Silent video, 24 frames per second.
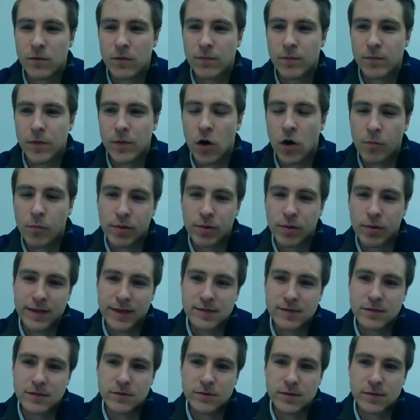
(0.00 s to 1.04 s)
all
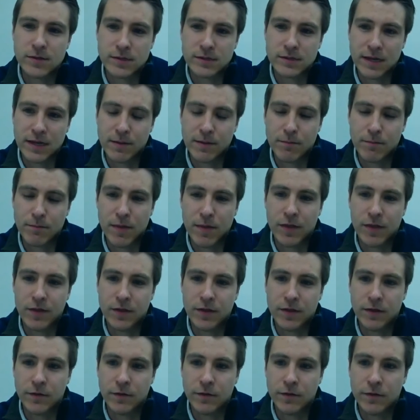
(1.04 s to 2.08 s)
plants use the same
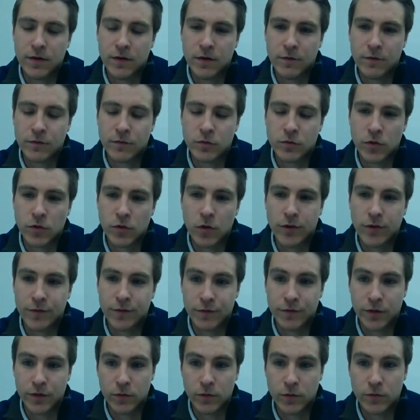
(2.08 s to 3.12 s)
method of growth
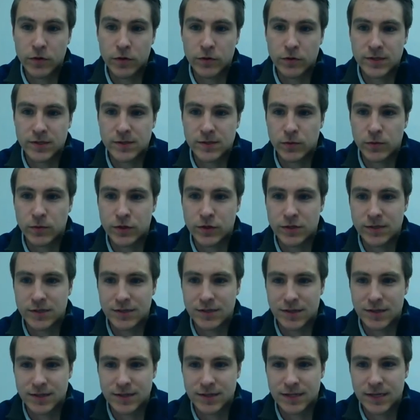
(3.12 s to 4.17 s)
of their roots, which is
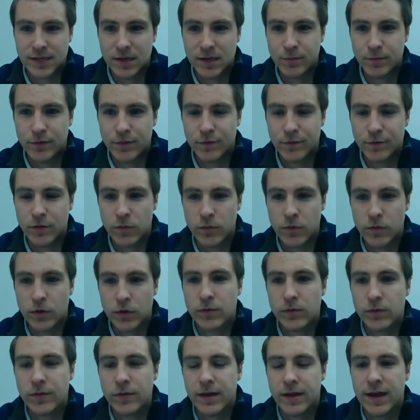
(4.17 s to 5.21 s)
at the tip of the
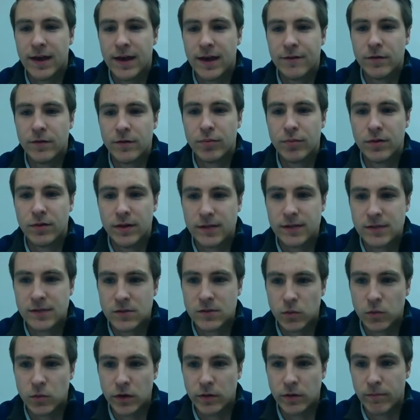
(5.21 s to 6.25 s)
root they have a place
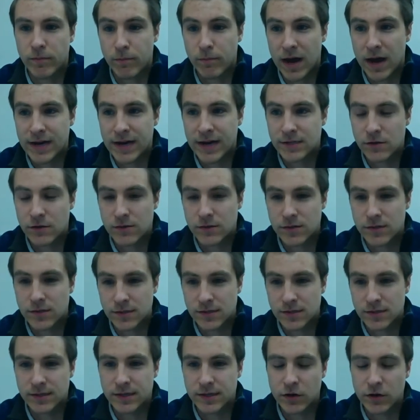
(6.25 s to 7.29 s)
where
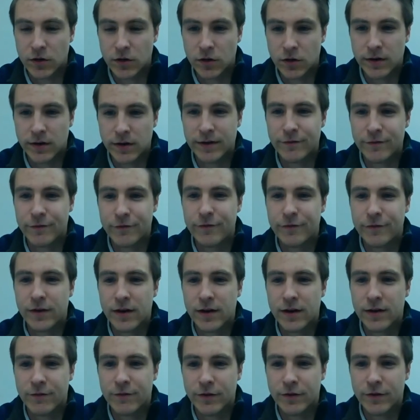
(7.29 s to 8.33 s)
mitosis is occurring
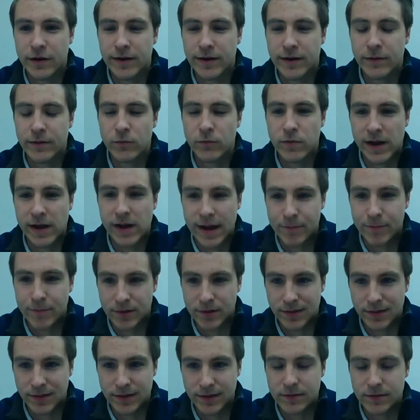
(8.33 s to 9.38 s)
very, very
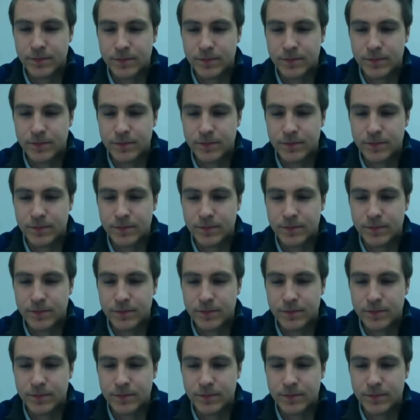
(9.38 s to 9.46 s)
rapidly